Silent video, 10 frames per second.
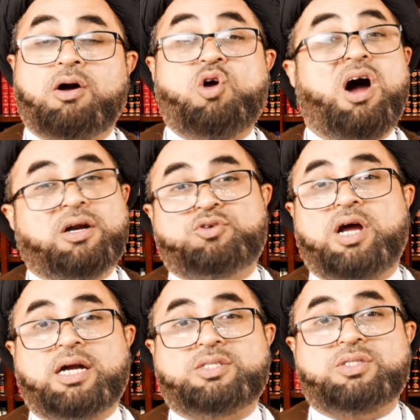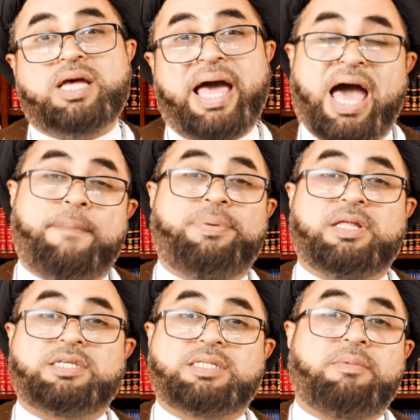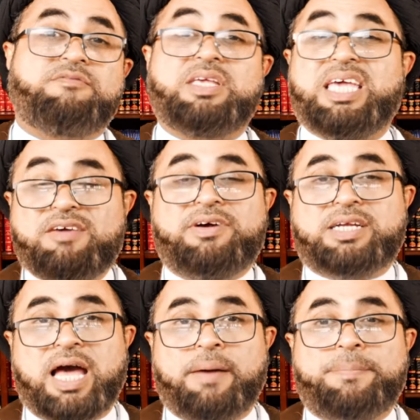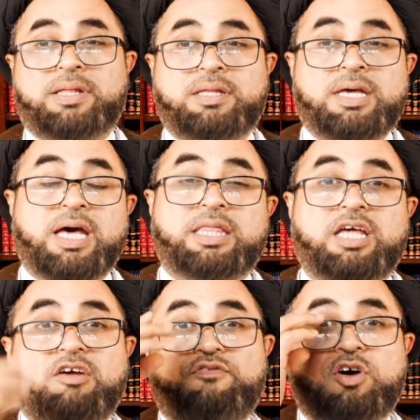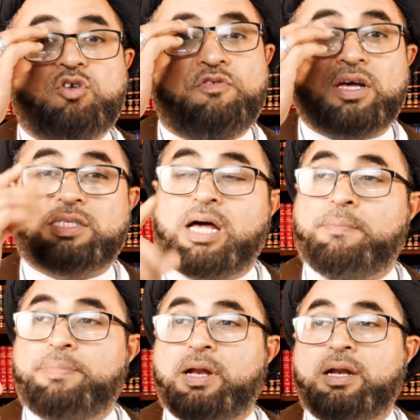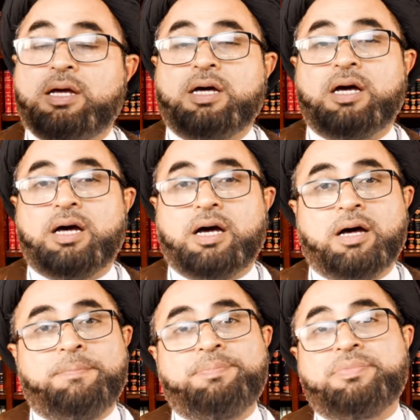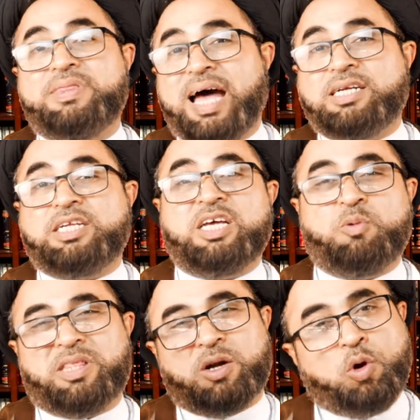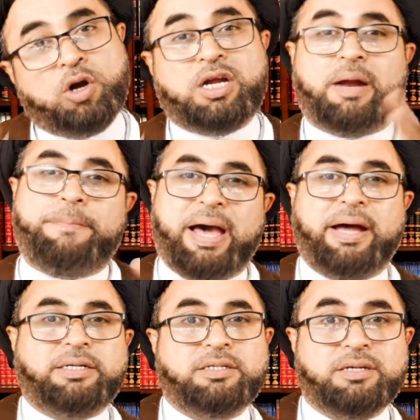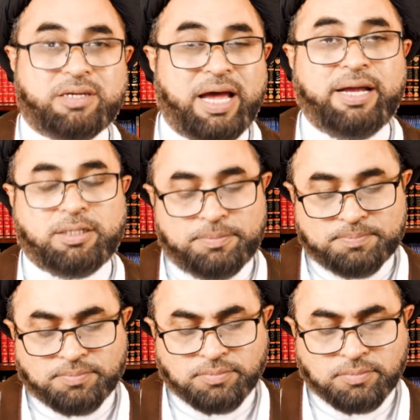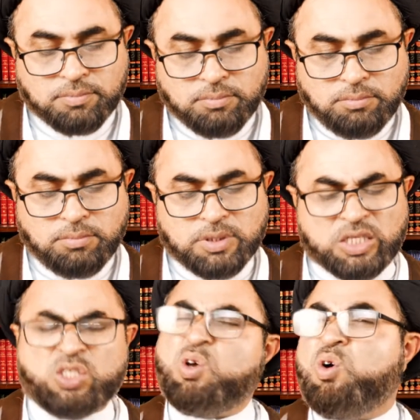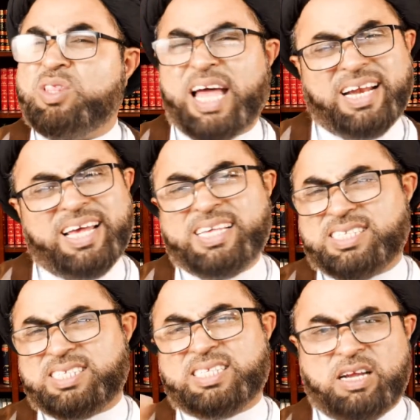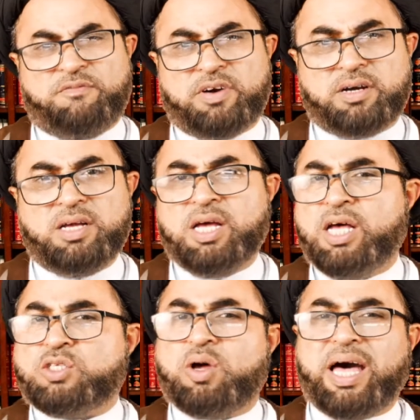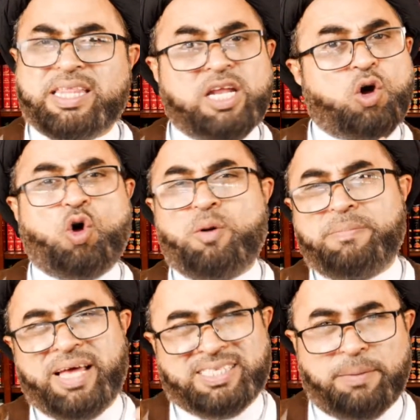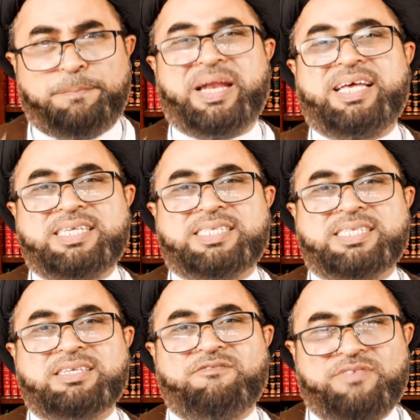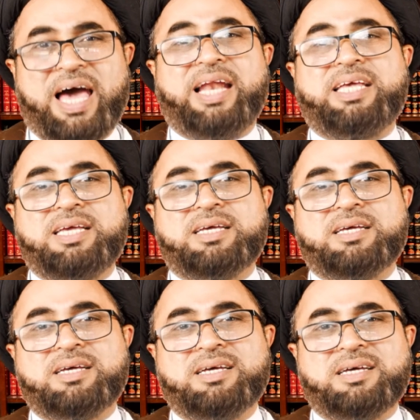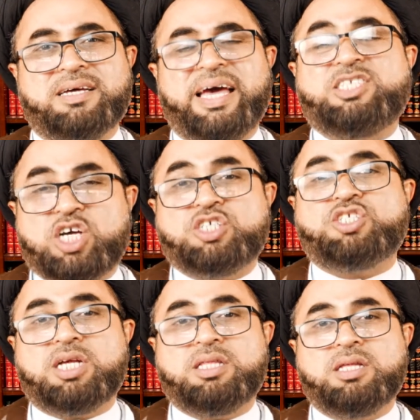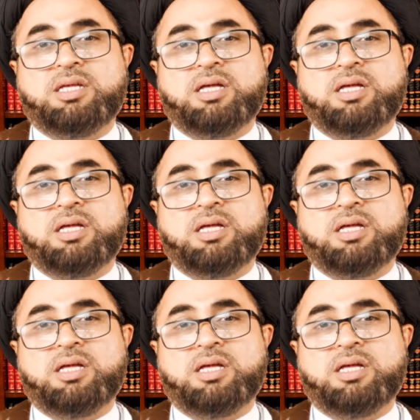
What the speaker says: contracts happen, or some of the event happen, they refer to, for example, that day, whether good or bad, right? So that is refer. So Ghadeer Khum is a place, valley, a junction.